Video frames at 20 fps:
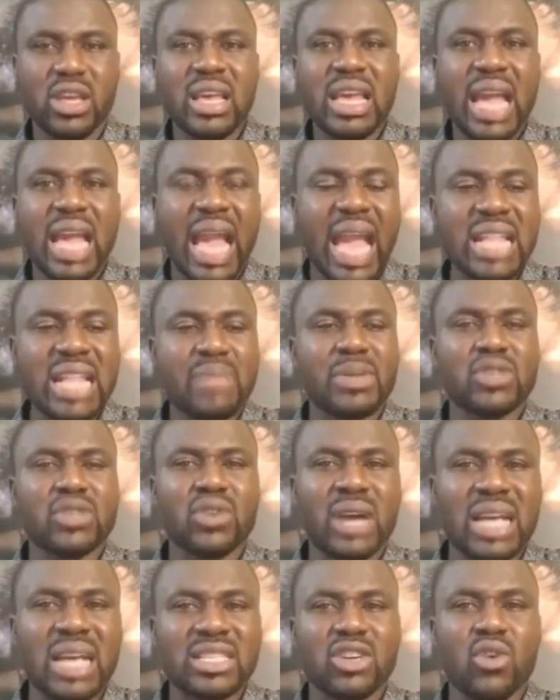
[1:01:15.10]
any
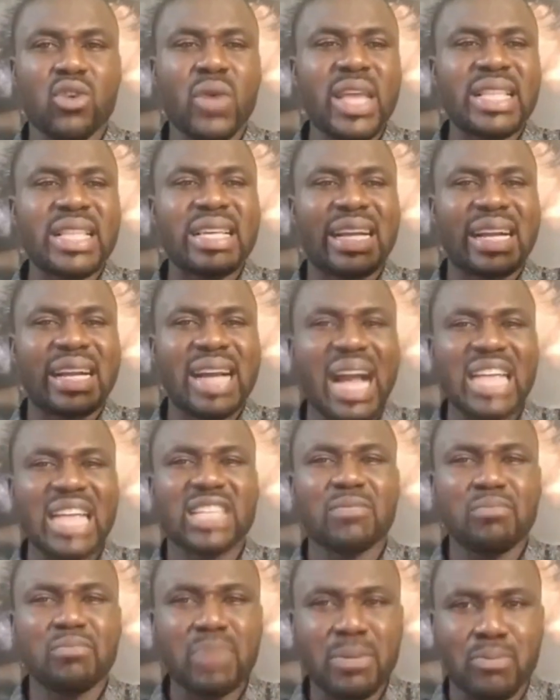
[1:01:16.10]
person for Ground Zero where the
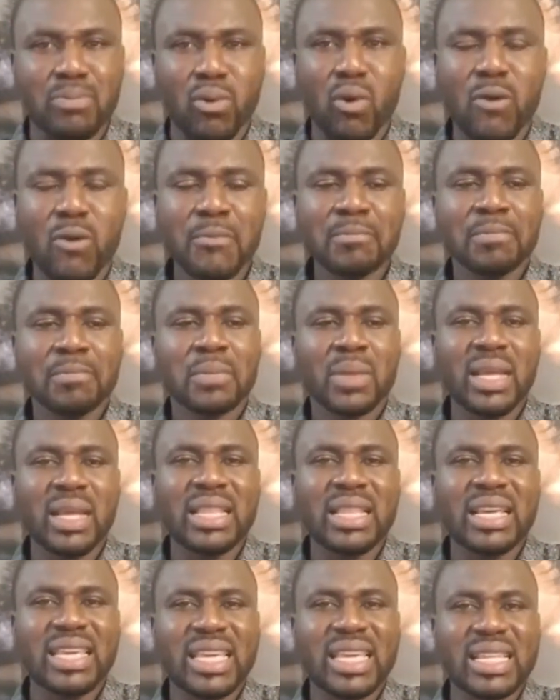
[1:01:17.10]
cash people,
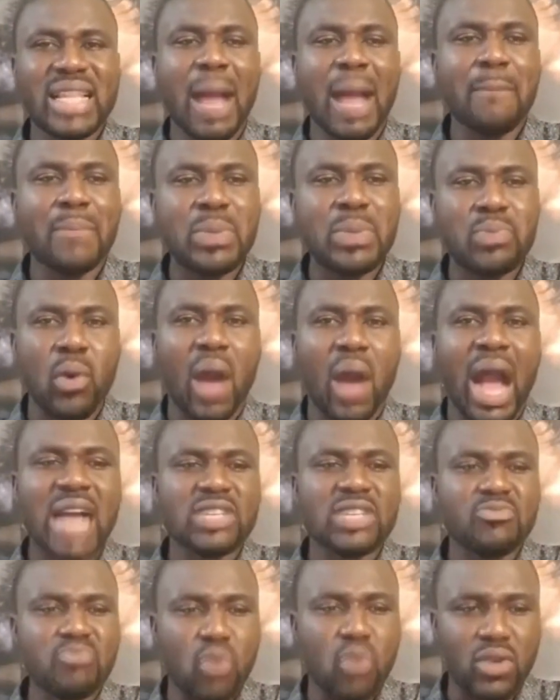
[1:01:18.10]
the kidnap people
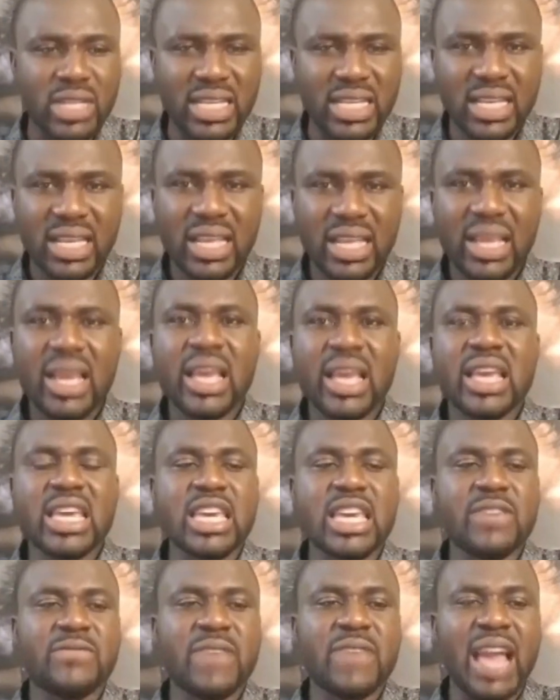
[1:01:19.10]
ask money.
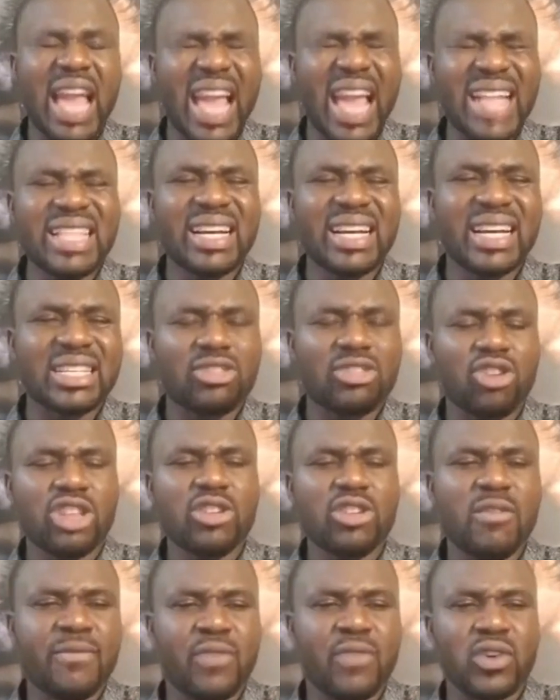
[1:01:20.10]
If any
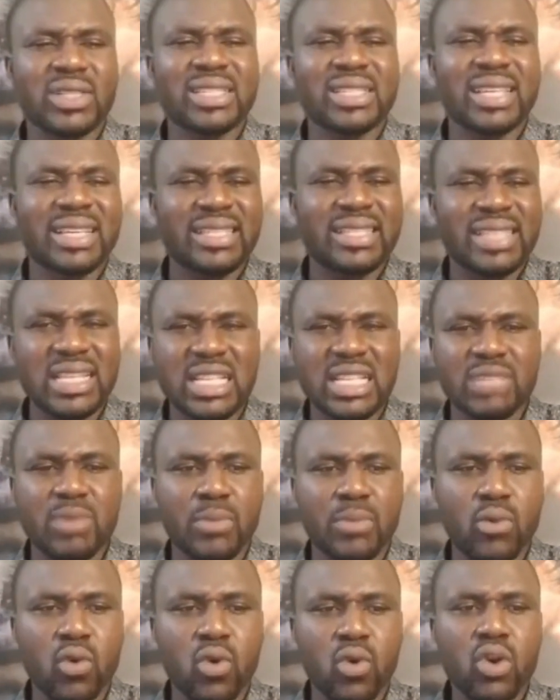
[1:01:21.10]
restoration forces they see these
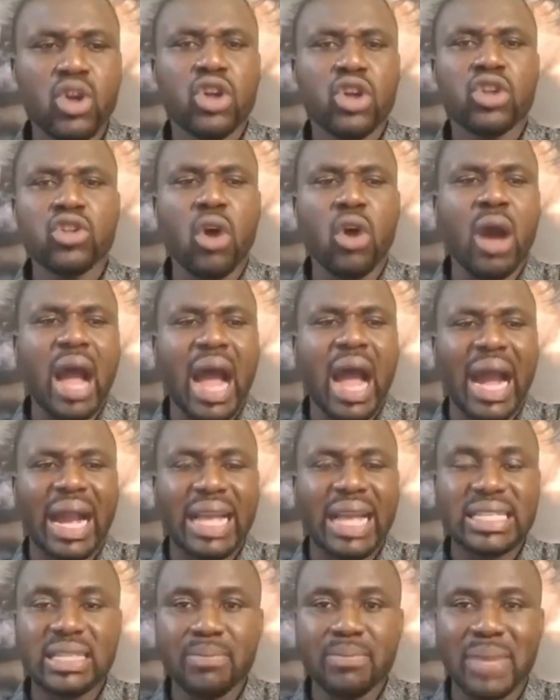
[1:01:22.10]
people, not
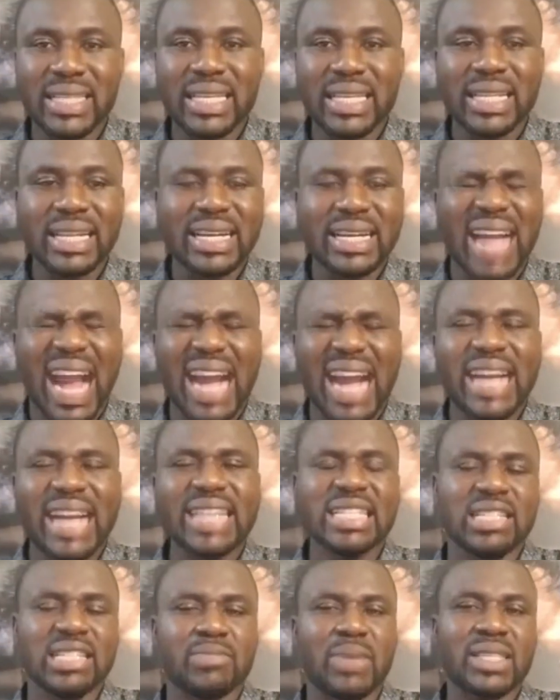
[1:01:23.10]
arrest the person,
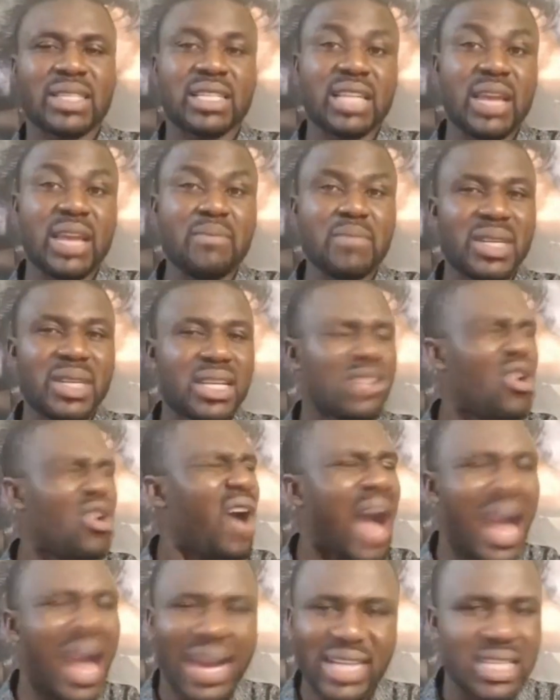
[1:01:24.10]
guarantee this person immediately,
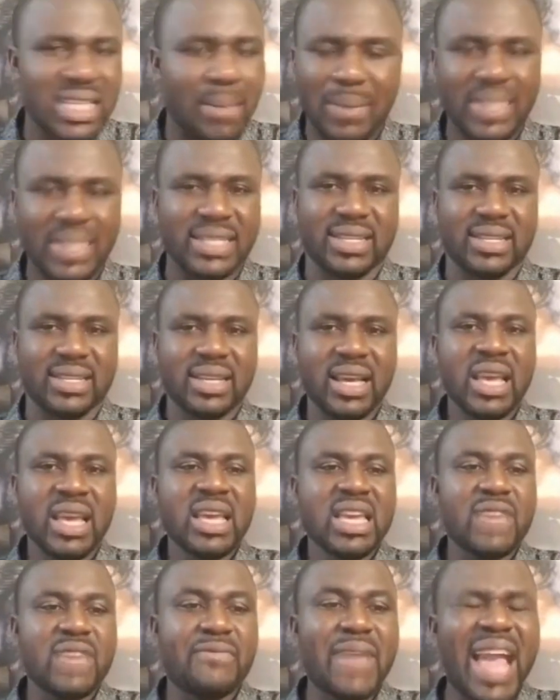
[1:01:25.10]
not arrest the person.
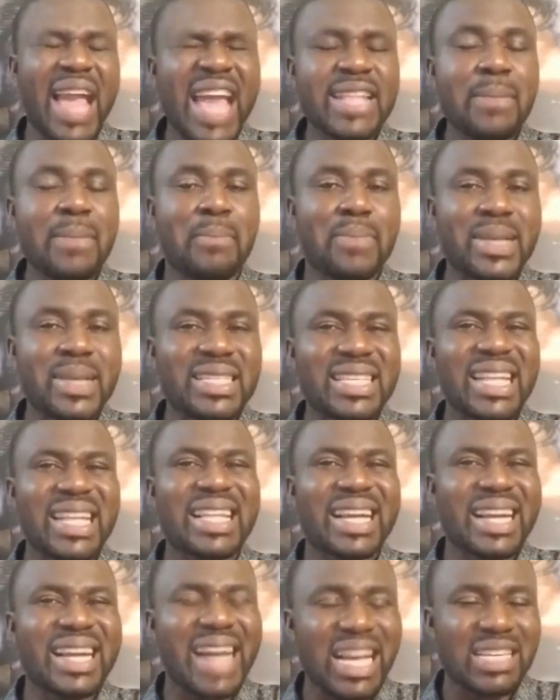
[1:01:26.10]
If any person need
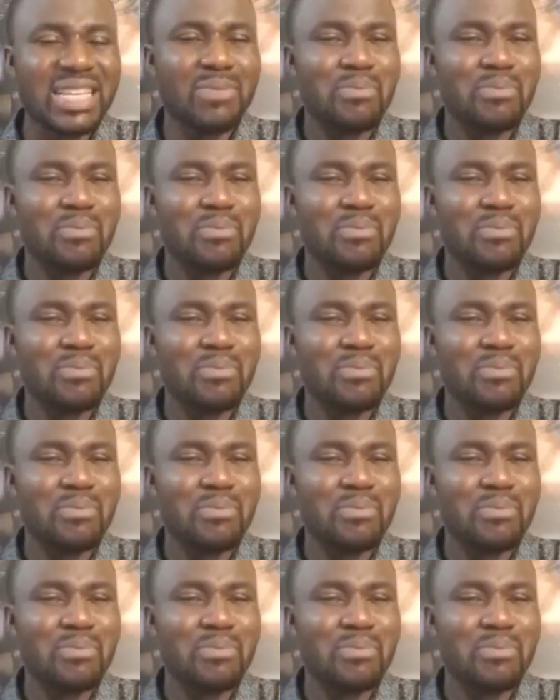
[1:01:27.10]
the cash